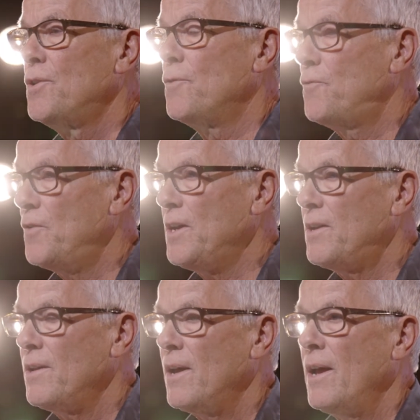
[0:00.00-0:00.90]
to
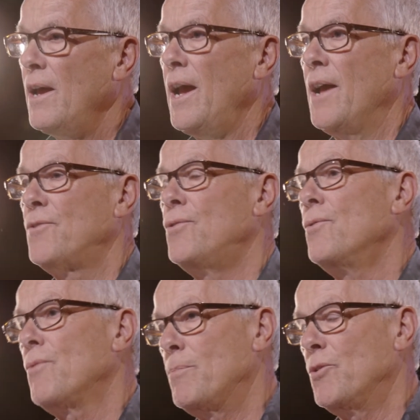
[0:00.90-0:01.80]
feed, and
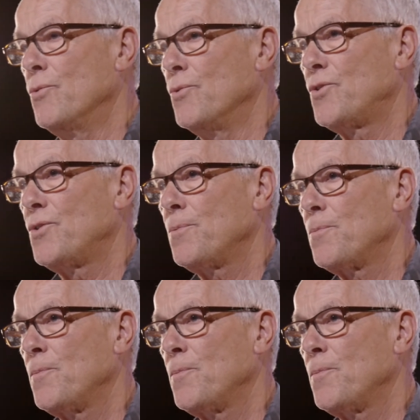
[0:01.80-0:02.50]
to reproduce.